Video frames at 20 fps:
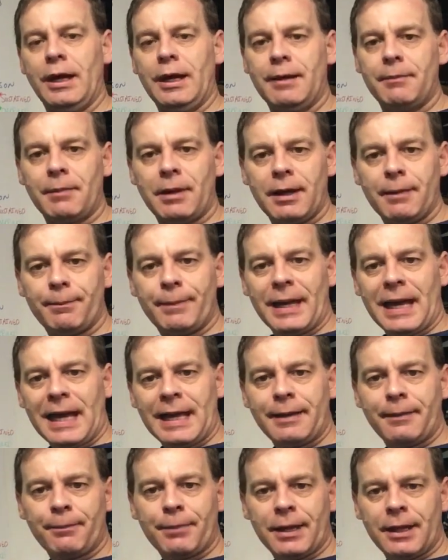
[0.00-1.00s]
and my
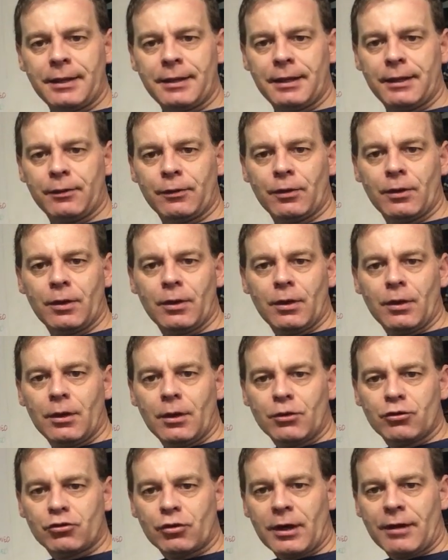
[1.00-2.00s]
patent pending
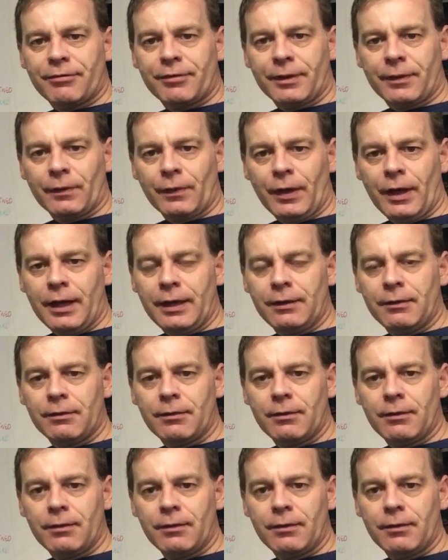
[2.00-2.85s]
traffic light